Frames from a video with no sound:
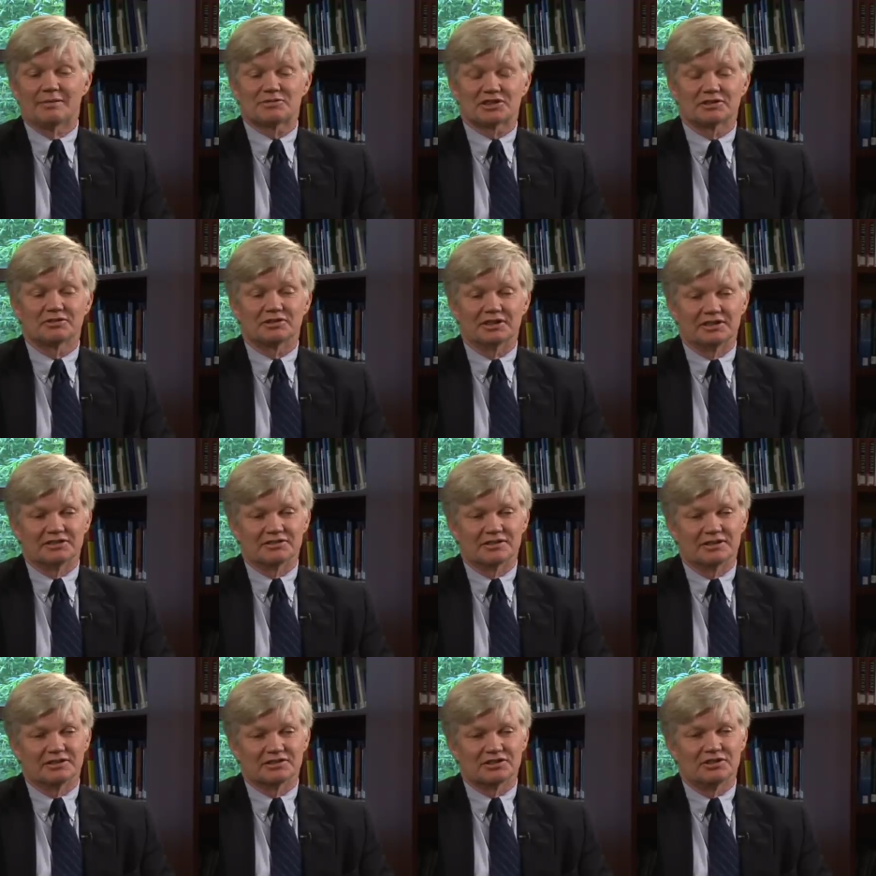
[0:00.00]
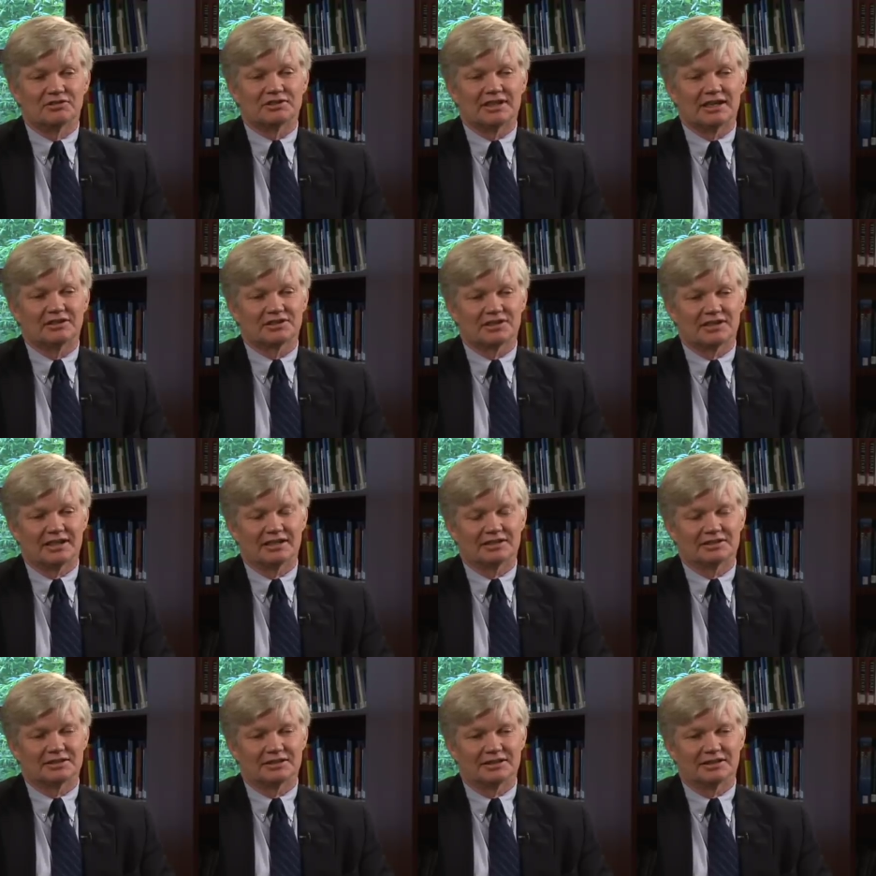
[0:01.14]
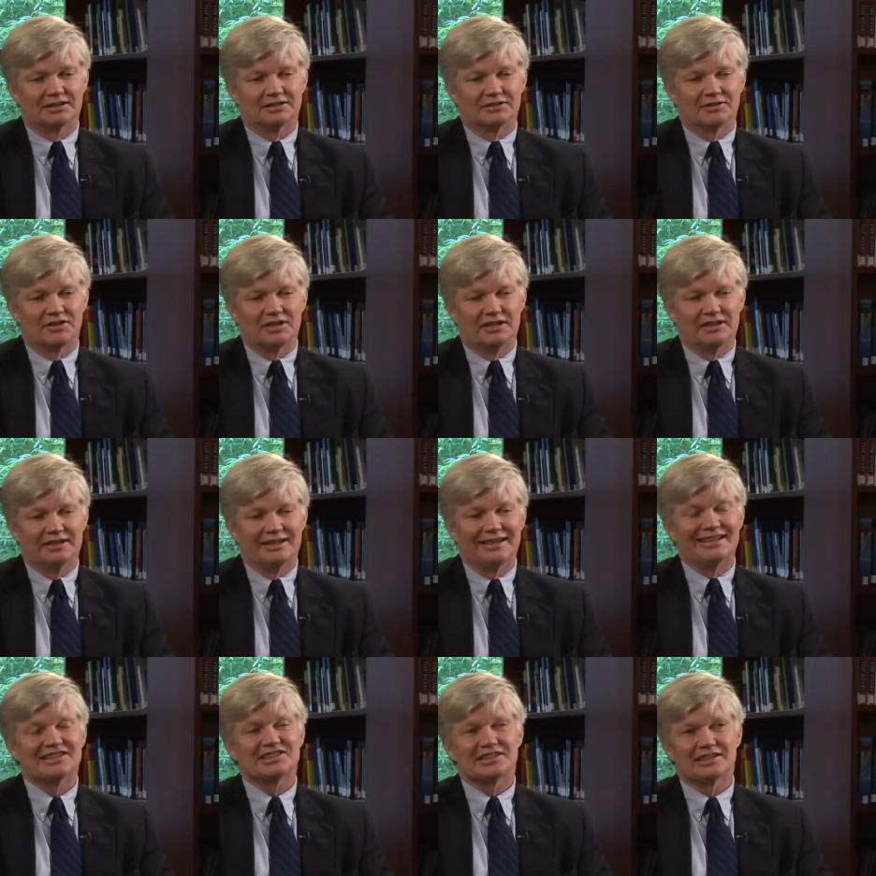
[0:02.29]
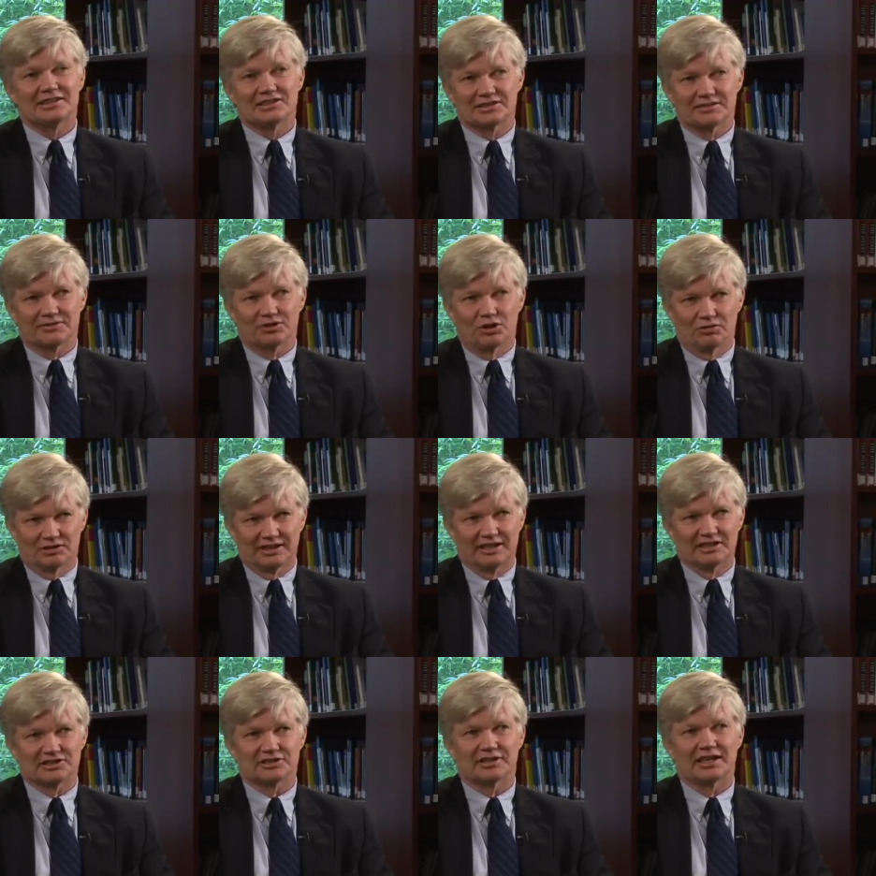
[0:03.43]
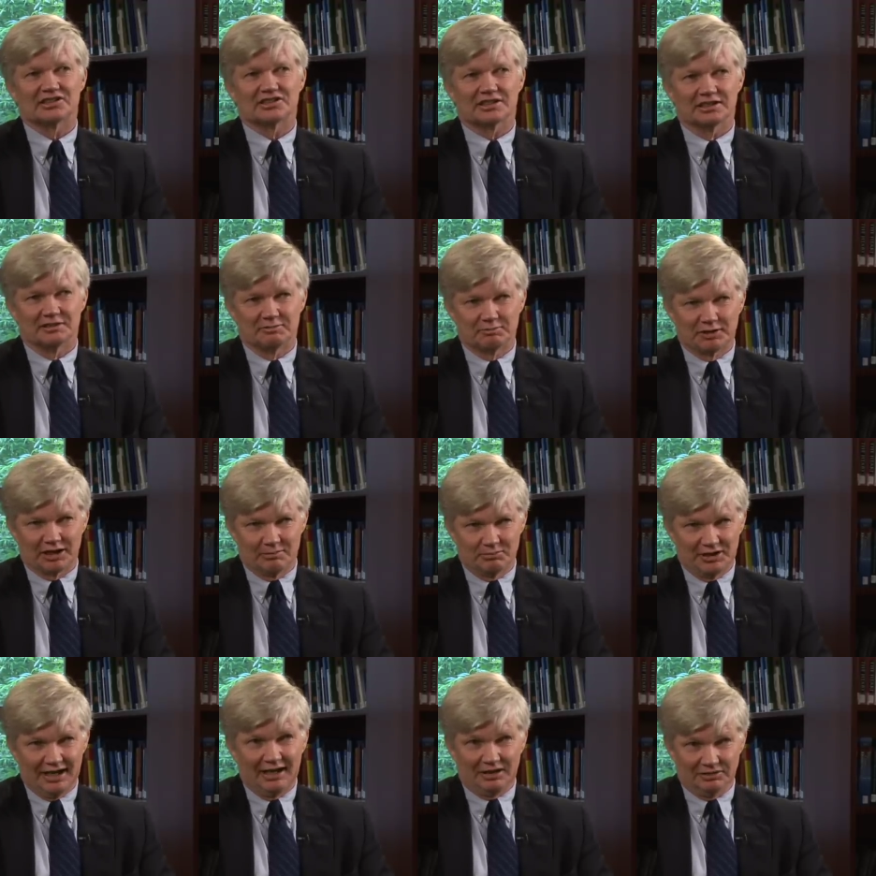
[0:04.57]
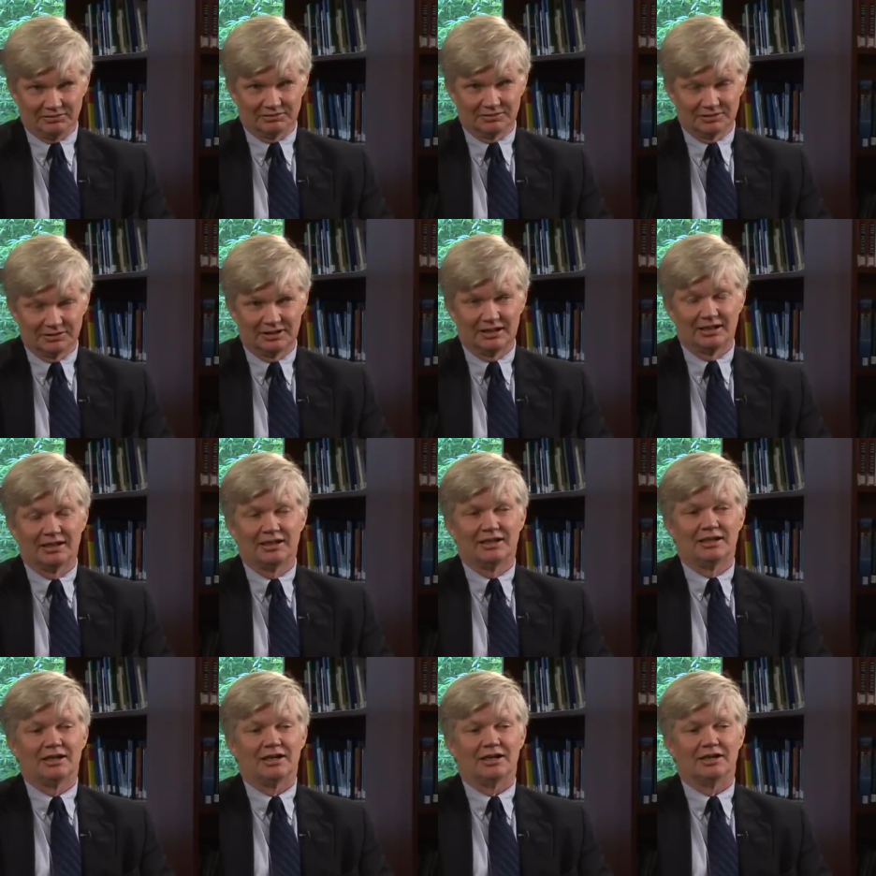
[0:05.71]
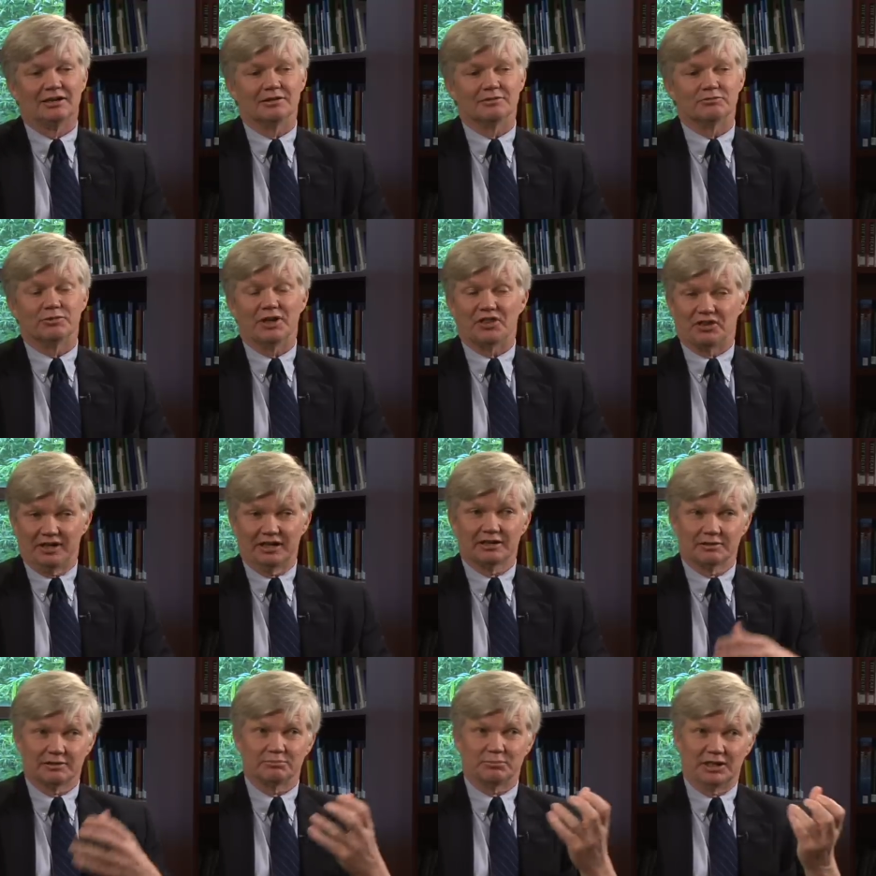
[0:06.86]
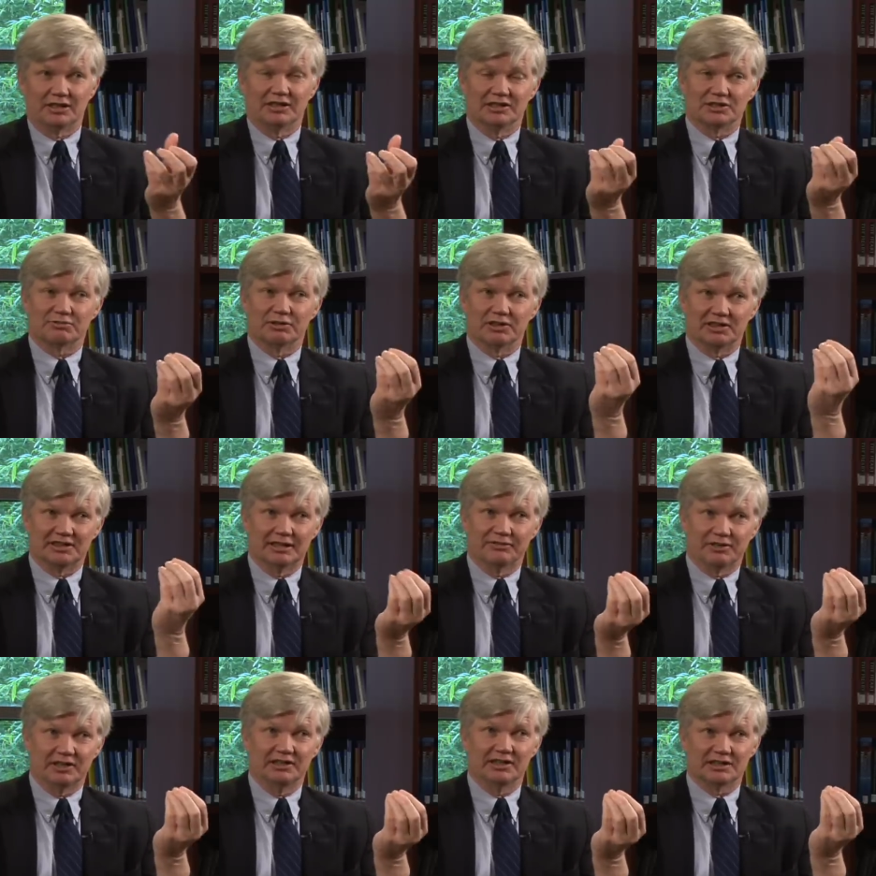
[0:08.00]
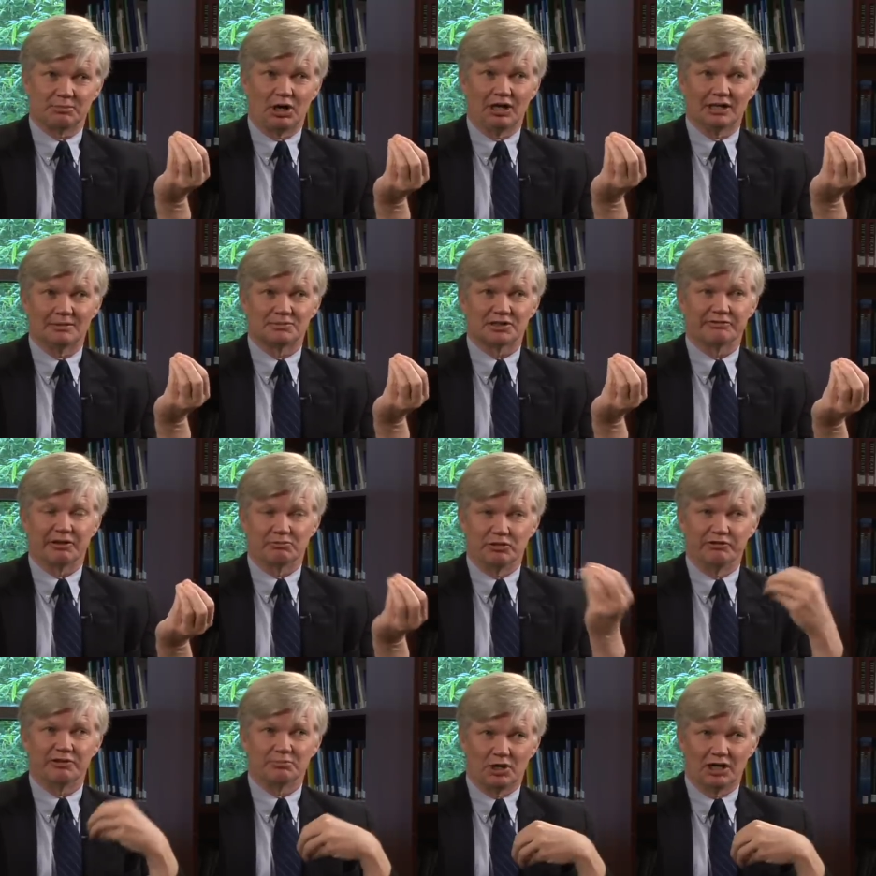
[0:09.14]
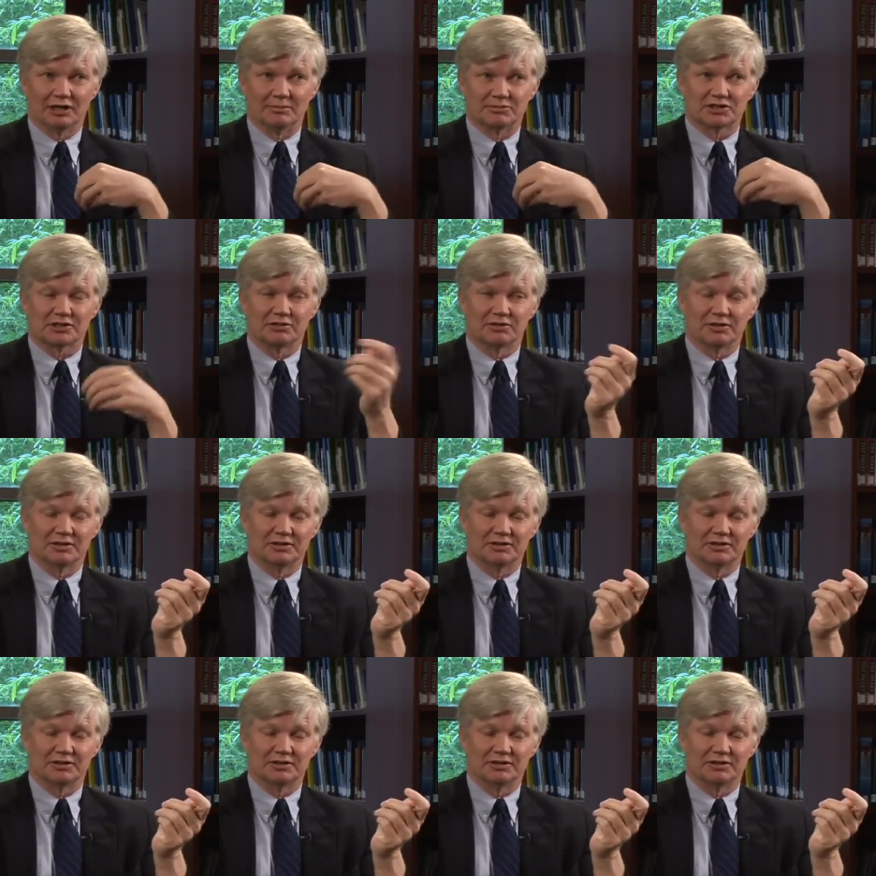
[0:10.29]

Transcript: absolutely. There, there's no doubt that uh, the incidence of colon cancer has come, come down, uh, we think, because we're identifying these polyps and removing polyps. So,